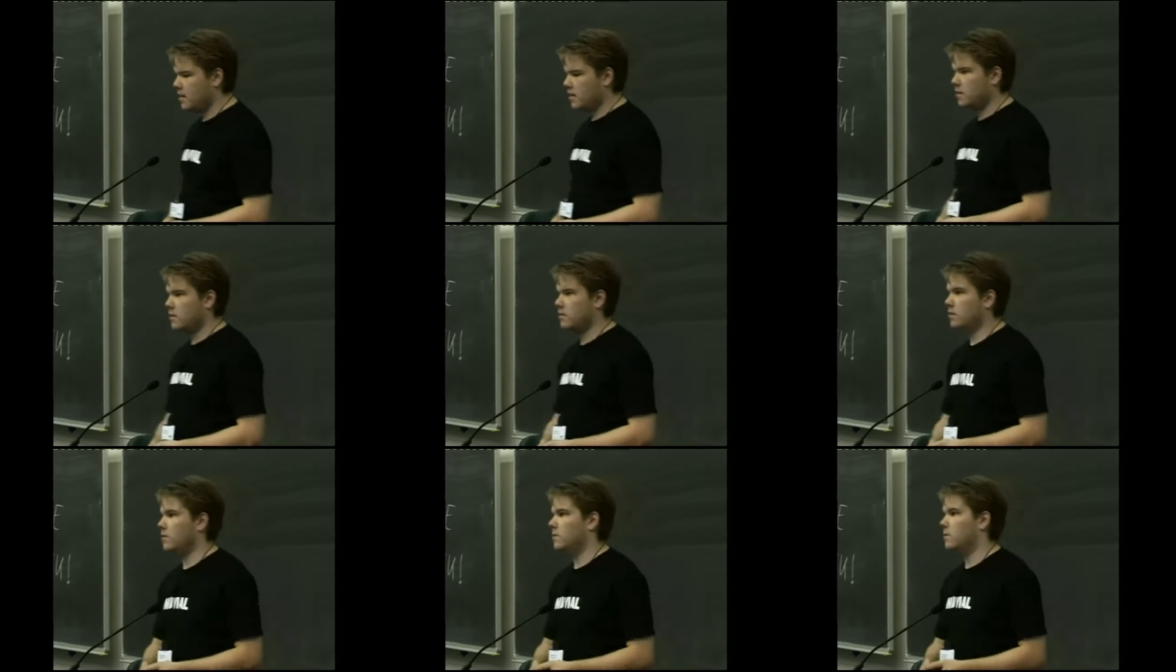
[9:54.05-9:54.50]

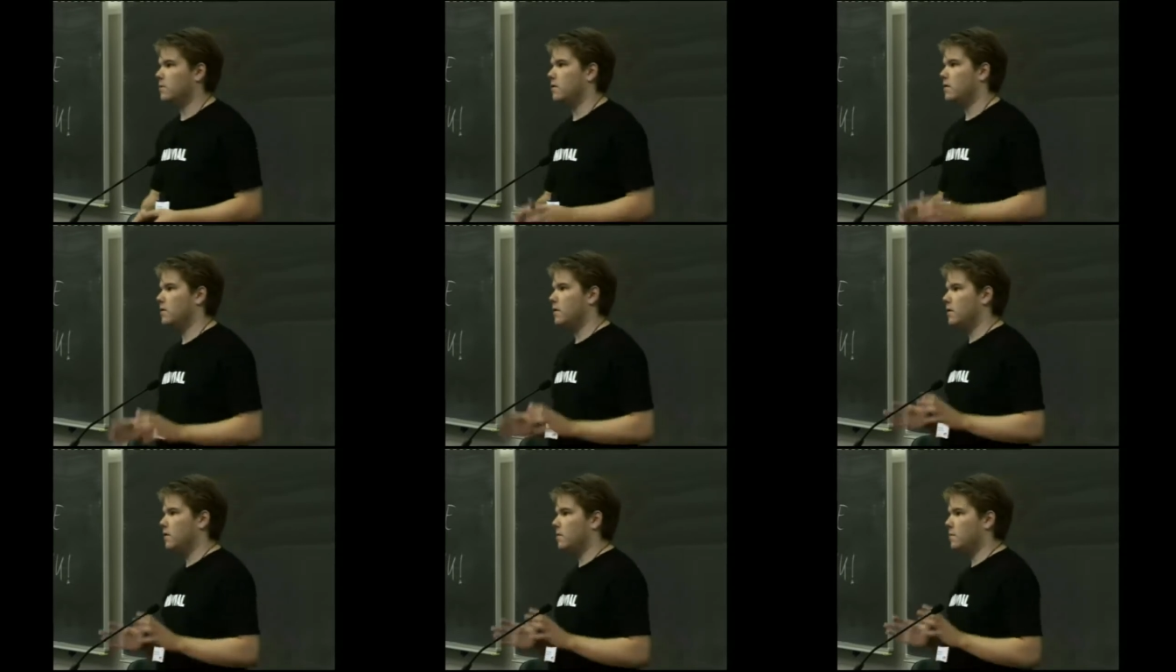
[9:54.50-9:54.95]

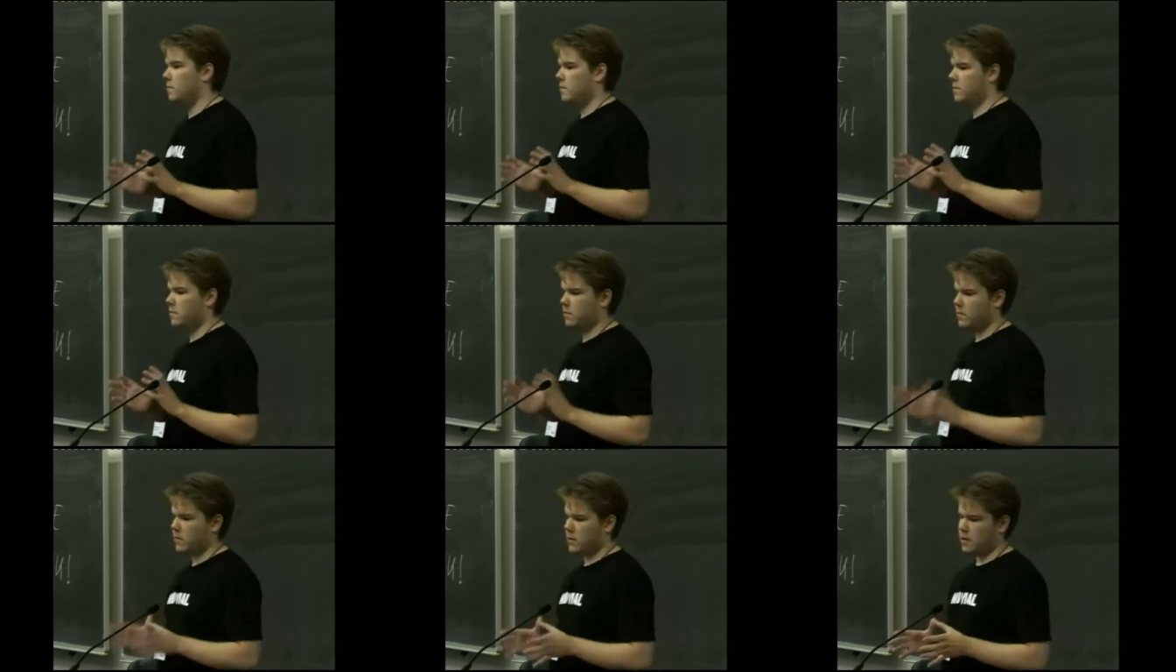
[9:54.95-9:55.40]
So
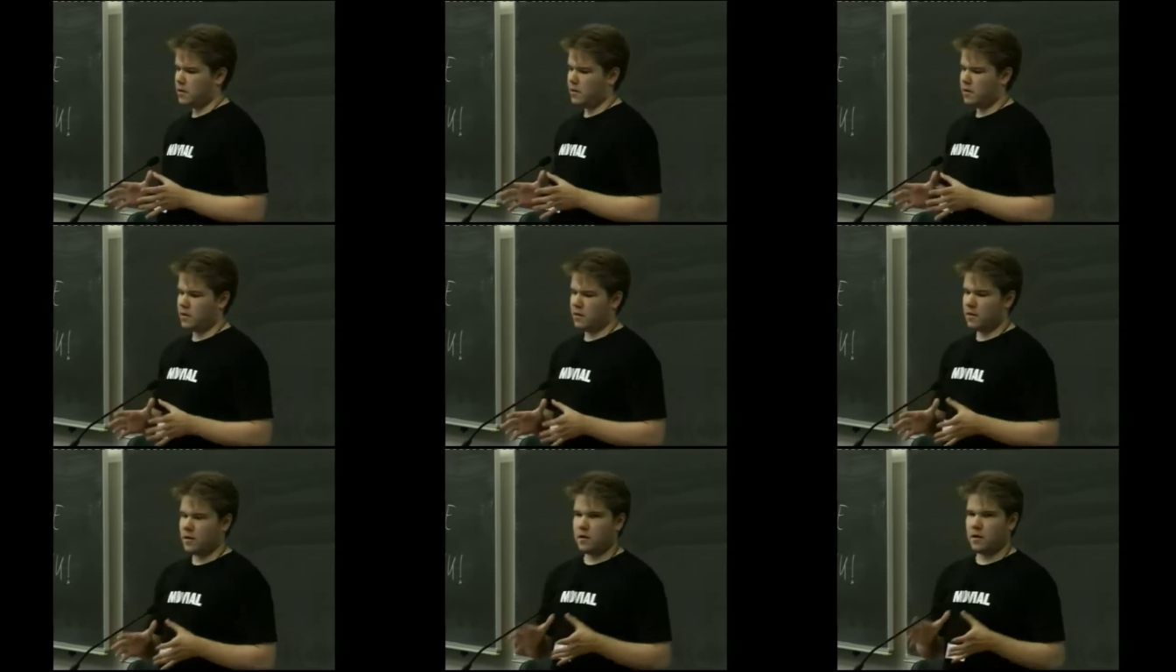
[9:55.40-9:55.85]

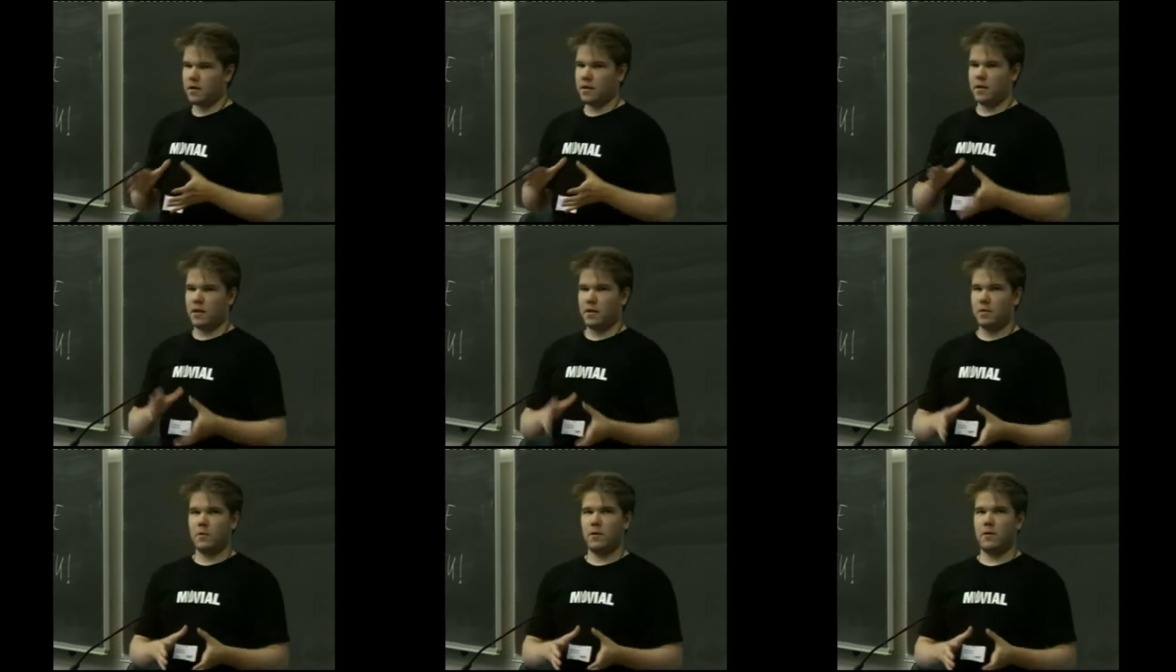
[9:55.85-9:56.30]

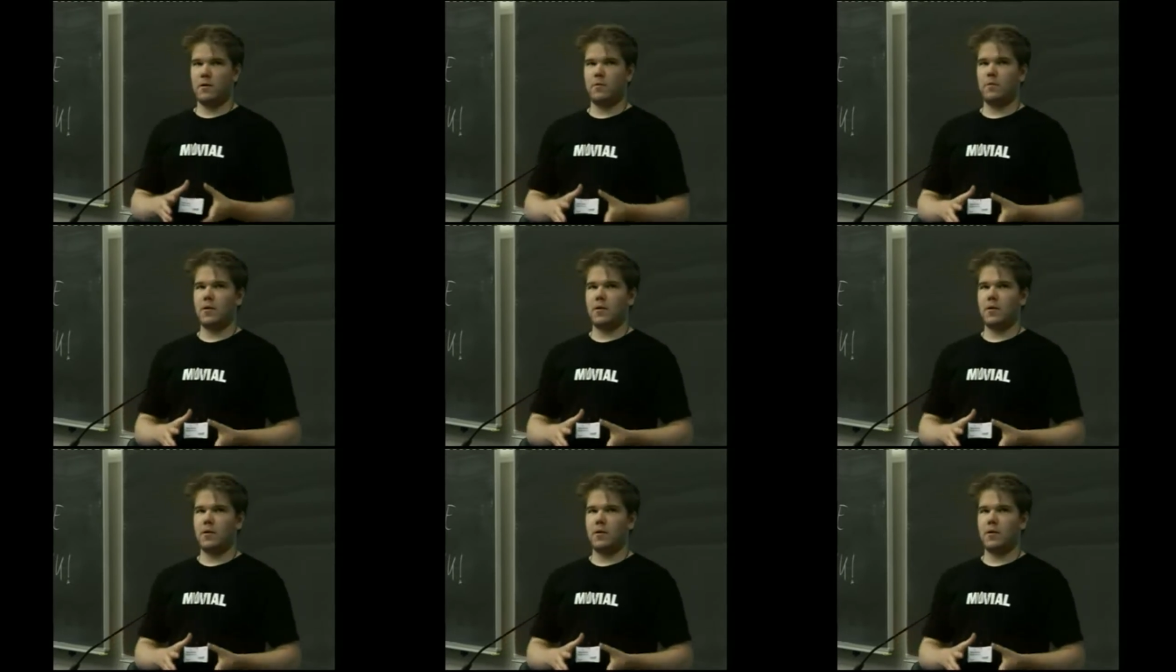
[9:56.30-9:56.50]
now uh,